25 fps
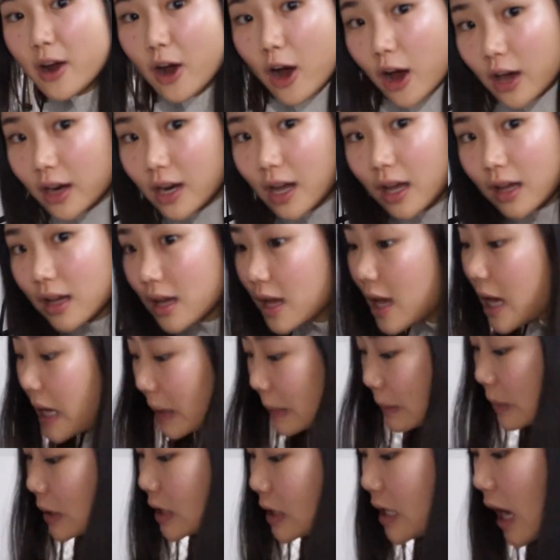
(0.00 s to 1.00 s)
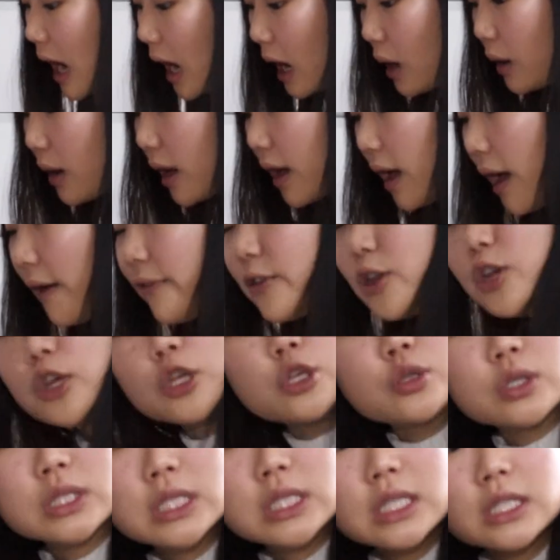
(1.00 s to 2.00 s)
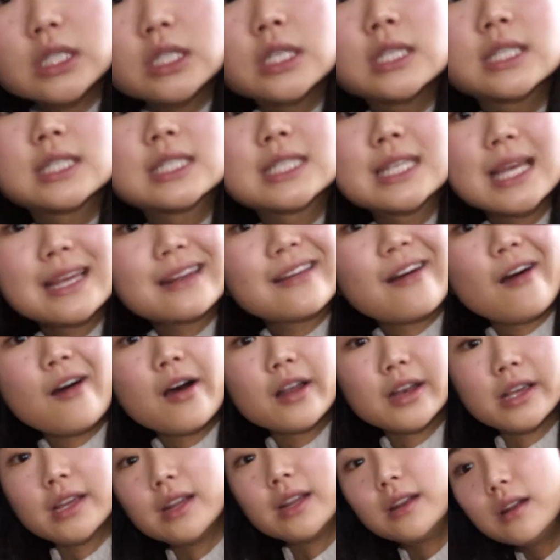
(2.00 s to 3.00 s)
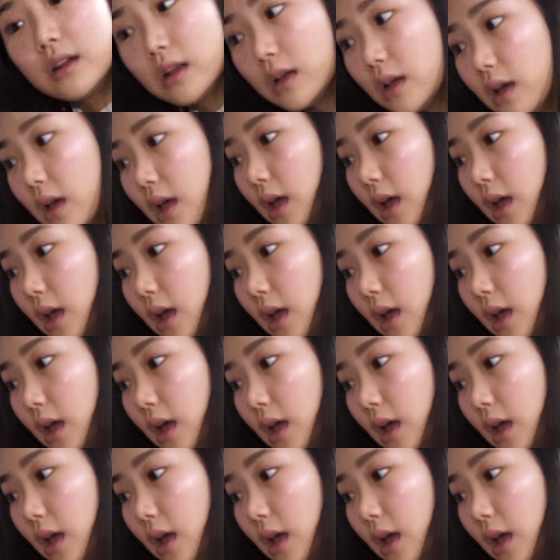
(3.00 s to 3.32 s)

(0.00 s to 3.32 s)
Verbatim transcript: on but now I have to use it to sit on it